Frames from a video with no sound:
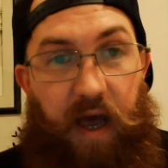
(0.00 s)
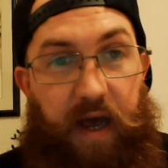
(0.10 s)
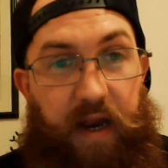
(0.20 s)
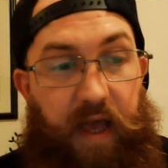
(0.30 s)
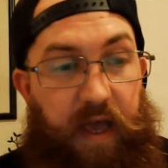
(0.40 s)

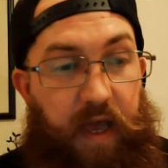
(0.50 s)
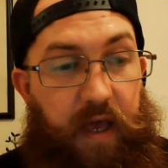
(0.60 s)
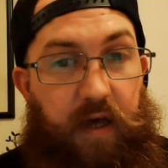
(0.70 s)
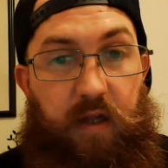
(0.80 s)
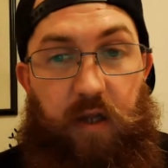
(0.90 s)
at
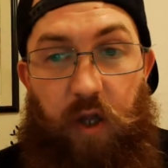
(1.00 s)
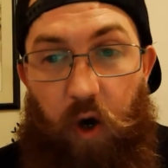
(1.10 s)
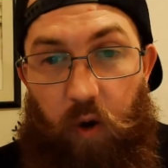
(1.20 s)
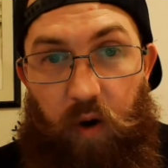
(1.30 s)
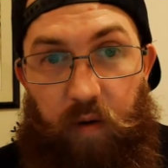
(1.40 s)
a
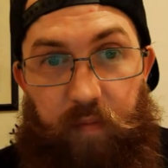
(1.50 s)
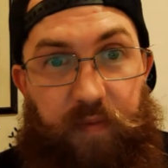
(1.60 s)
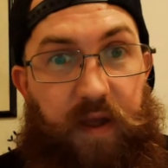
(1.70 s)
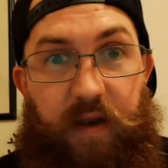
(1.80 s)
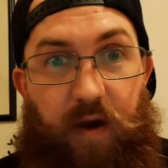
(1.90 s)
lower
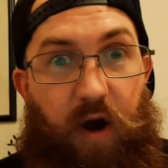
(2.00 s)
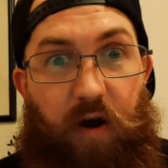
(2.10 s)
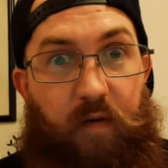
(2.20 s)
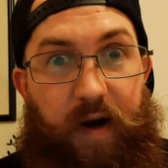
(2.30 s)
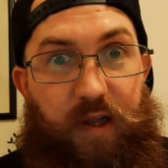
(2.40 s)
than the
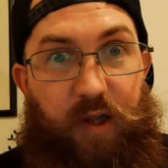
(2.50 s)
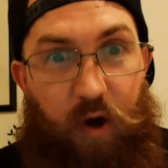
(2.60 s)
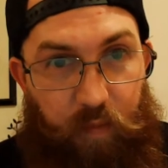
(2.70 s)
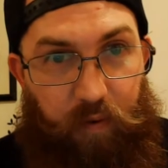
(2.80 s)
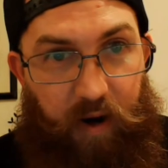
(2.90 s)
already
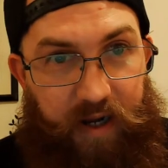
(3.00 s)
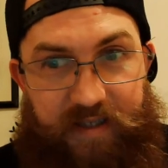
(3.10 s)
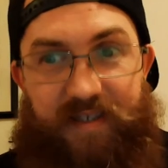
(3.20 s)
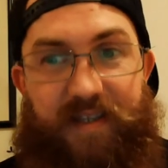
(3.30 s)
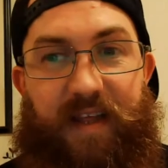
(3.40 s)
low price